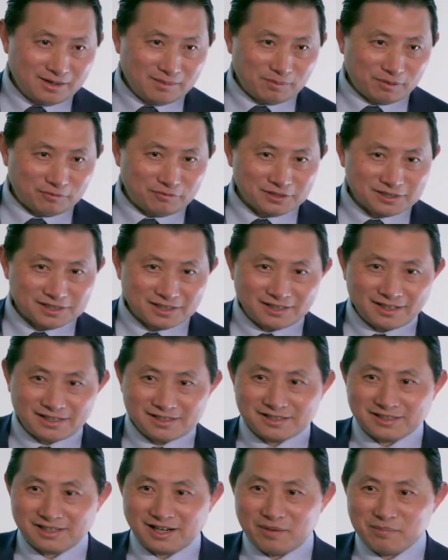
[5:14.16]
Professor
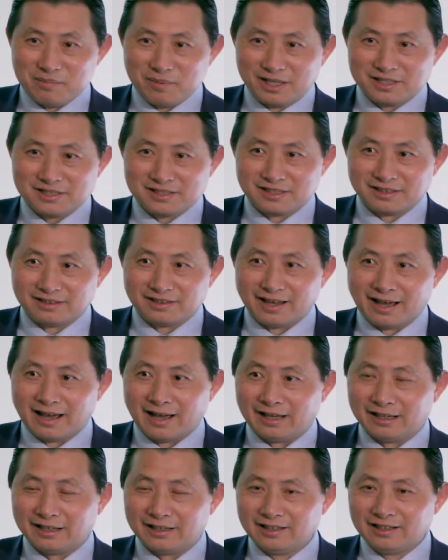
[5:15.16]
Leslie mentioned
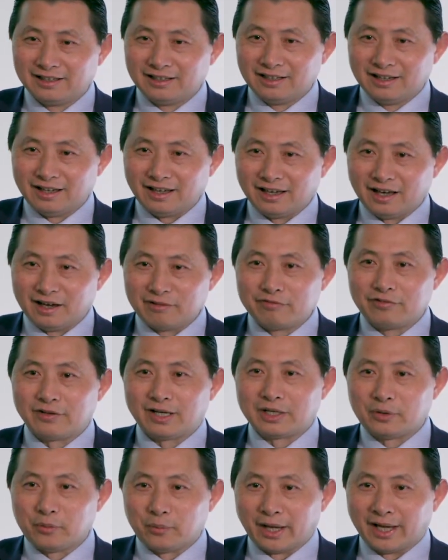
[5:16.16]
that in a
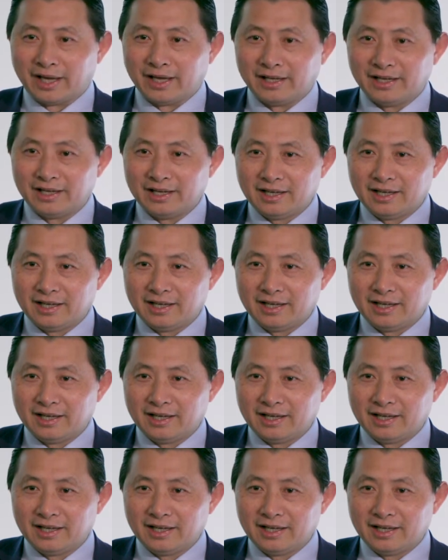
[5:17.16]
funny way.